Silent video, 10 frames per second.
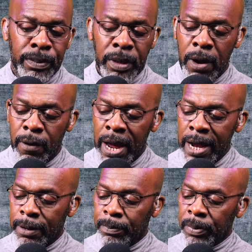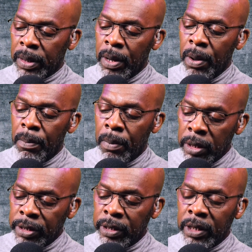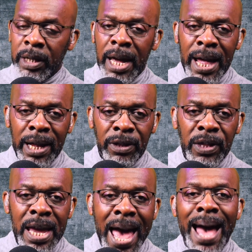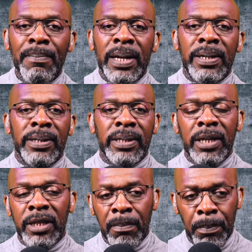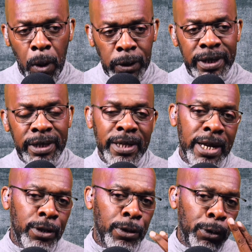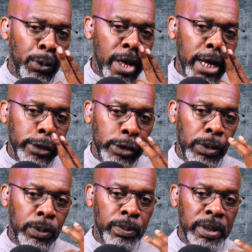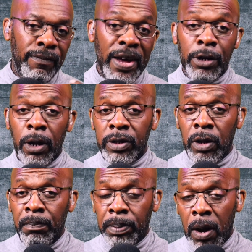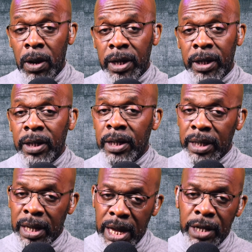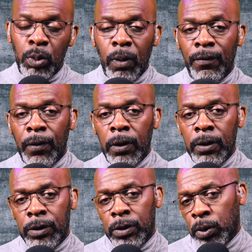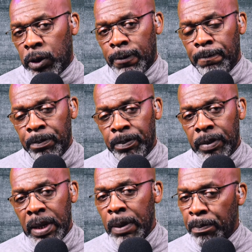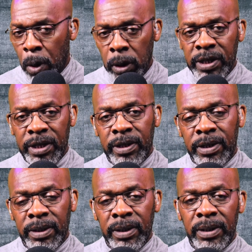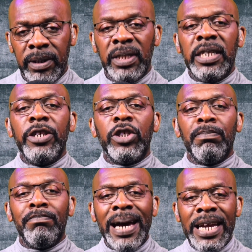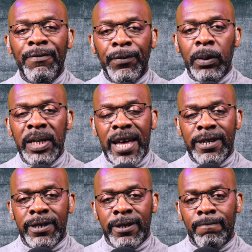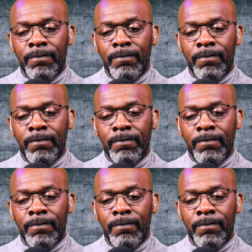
All right. Model healthy habits. It's important that you do that too. If adults unplug, kids will follow suit. Important. Teach mindfulness.